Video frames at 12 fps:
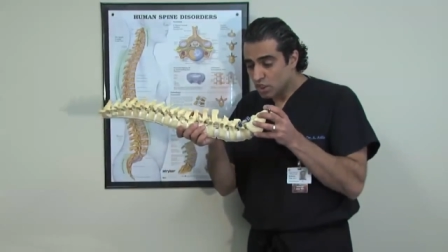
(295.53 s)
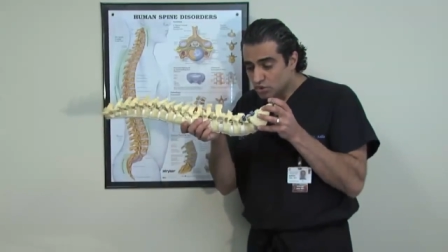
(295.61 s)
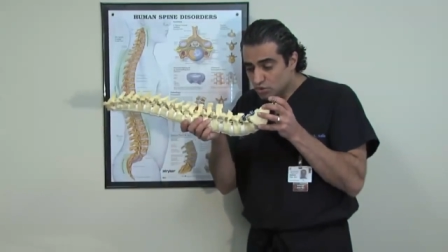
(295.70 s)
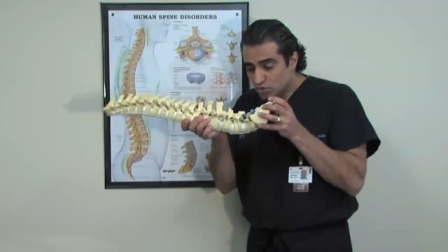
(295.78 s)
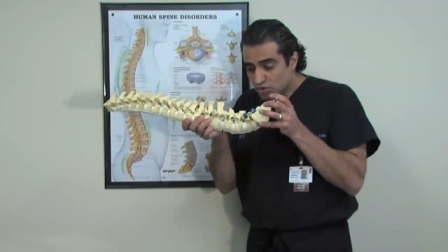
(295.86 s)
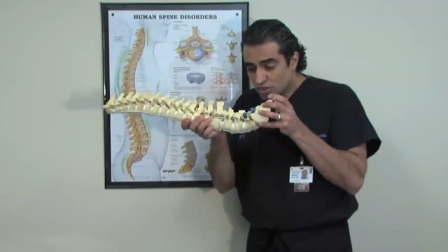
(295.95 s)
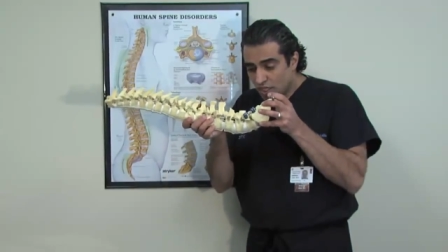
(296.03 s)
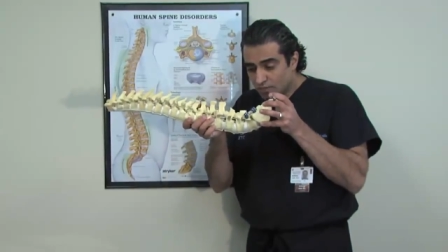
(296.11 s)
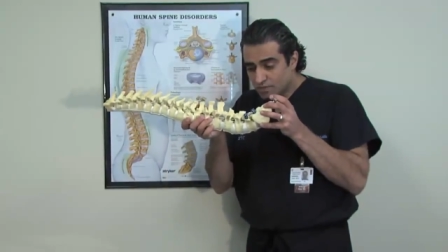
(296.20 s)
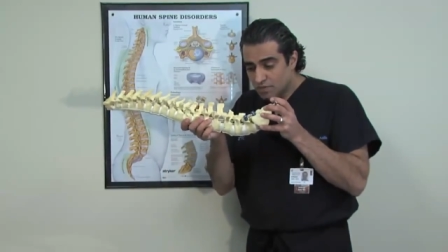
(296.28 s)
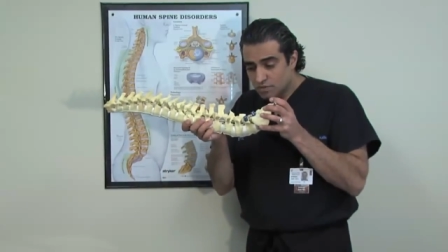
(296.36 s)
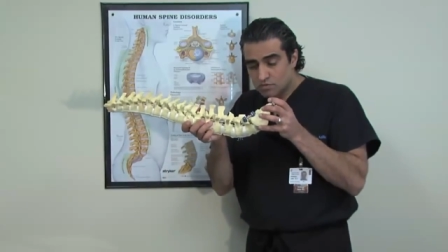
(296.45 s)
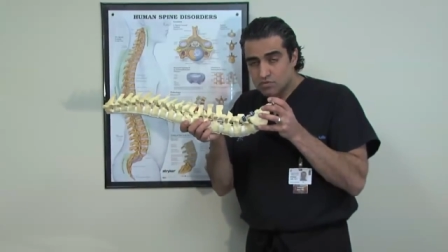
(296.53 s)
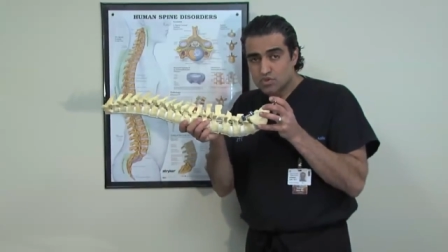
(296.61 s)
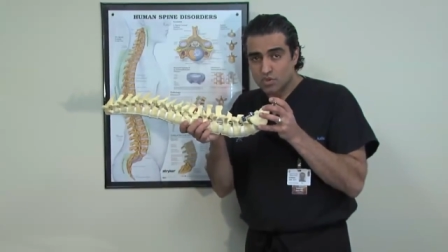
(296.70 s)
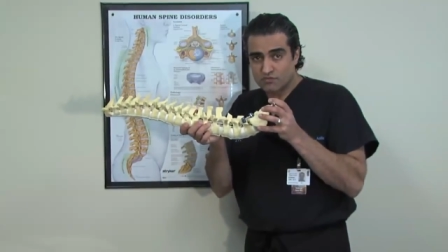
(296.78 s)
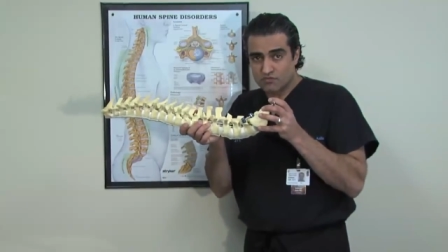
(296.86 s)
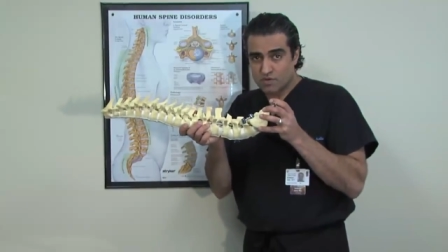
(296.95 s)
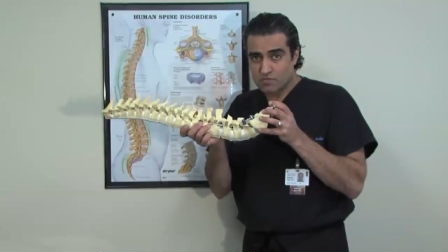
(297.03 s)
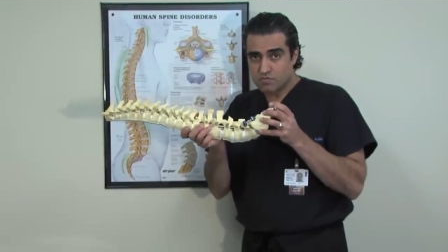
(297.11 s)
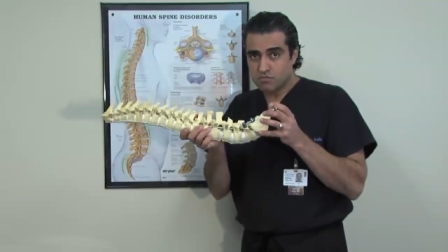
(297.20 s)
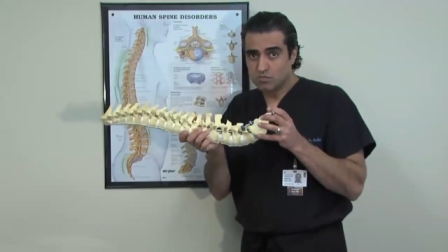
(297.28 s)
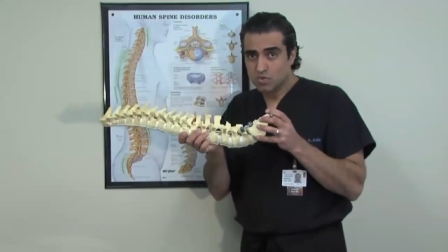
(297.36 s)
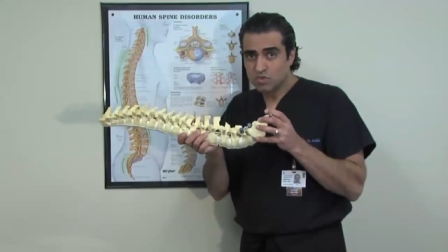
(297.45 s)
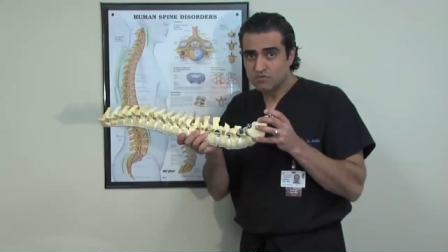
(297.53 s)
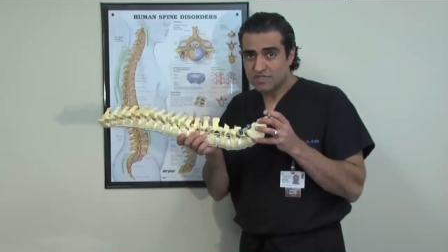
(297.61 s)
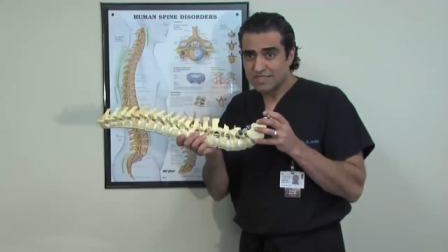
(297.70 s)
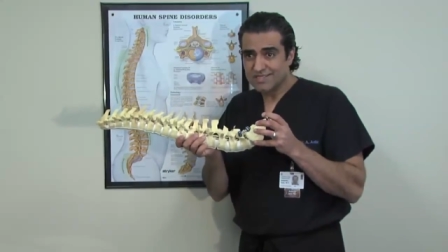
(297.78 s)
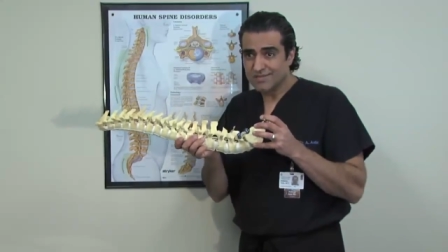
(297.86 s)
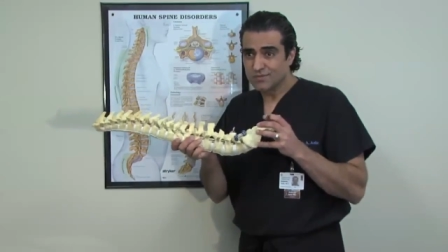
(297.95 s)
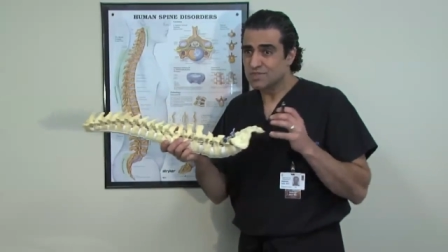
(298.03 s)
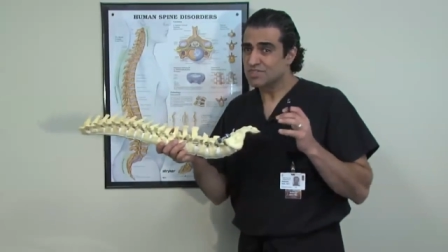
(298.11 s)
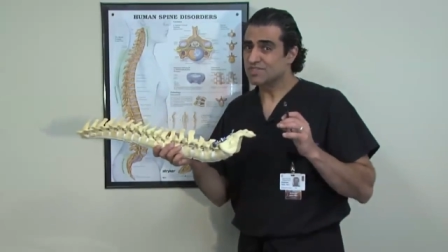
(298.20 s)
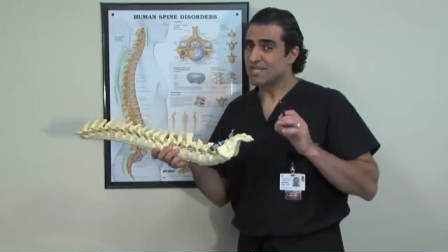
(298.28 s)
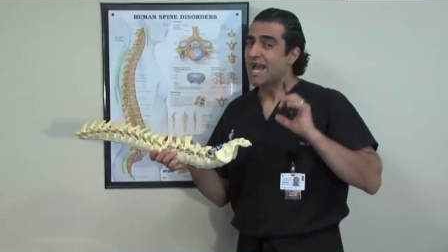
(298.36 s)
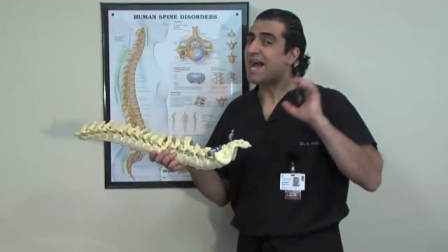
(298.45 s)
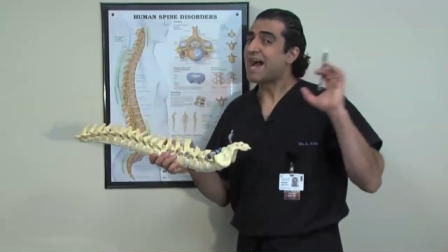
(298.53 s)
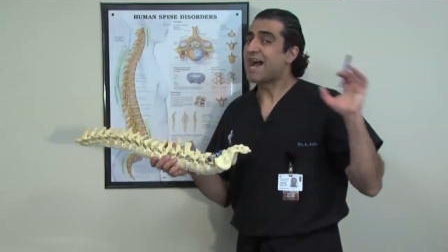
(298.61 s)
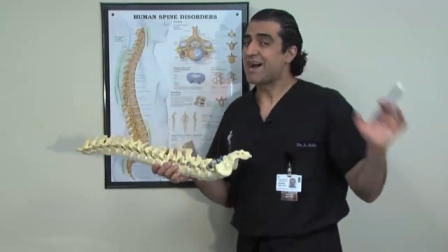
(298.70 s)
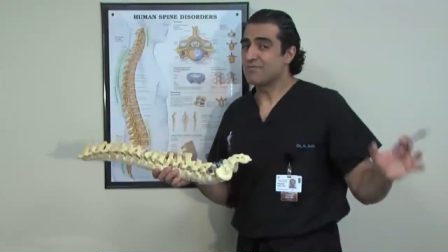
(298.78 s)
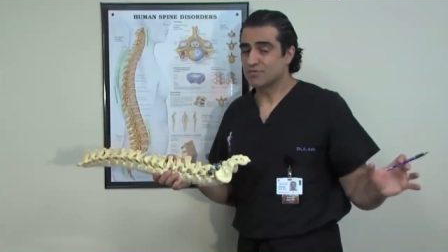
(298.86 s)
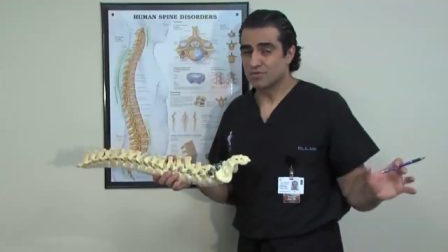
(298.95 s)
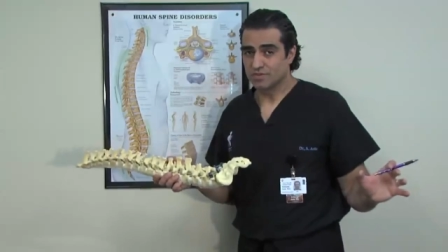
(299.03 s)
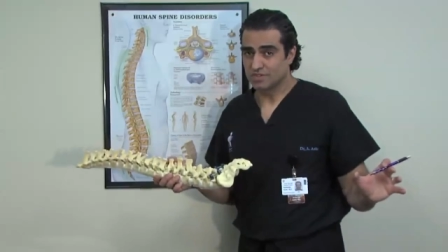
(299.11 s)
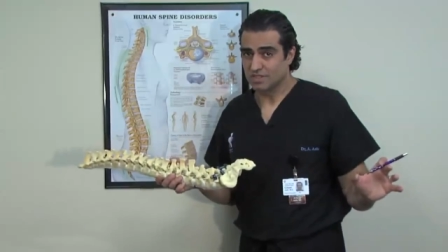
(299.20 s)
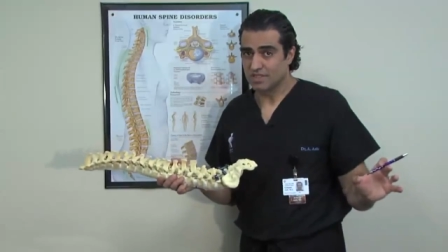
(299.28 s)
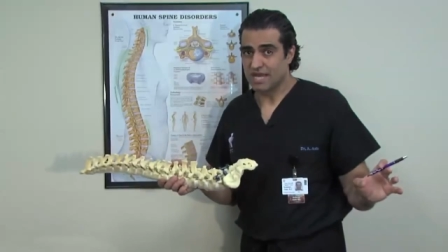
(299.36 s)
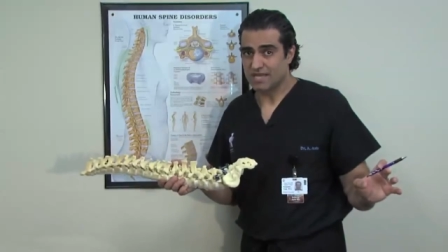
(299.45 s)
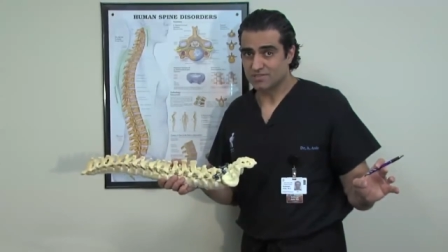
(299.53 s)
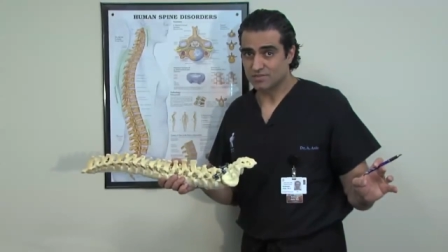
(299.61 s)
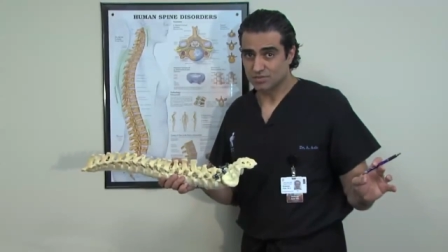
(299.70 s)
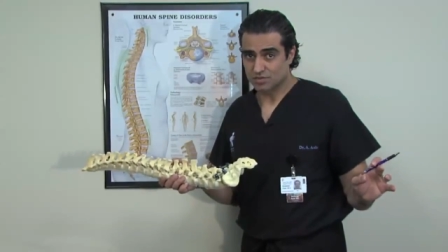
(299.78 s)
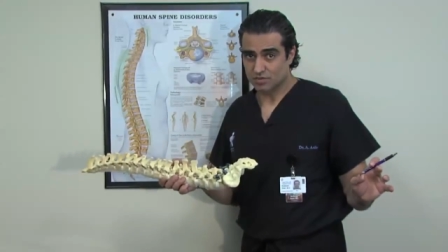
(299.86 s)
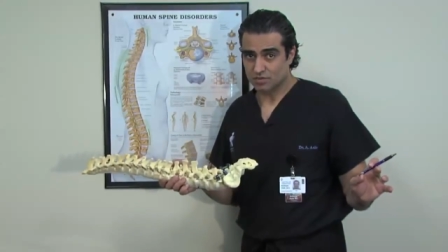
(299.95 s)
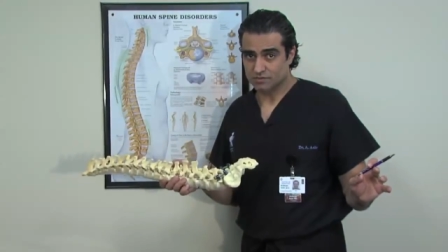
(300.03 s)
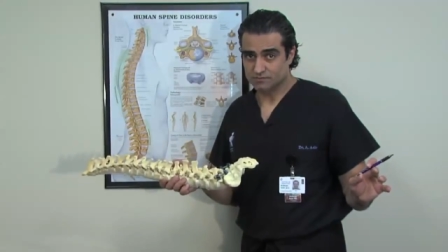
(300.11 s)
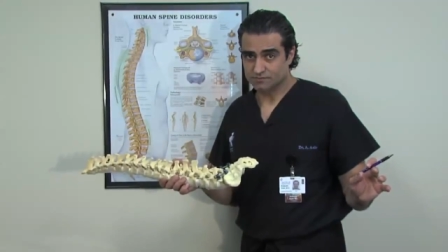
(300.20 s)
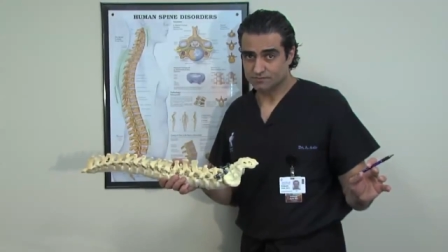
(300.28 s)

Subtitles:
to stop the joint from moving, which is absolutely the last resort.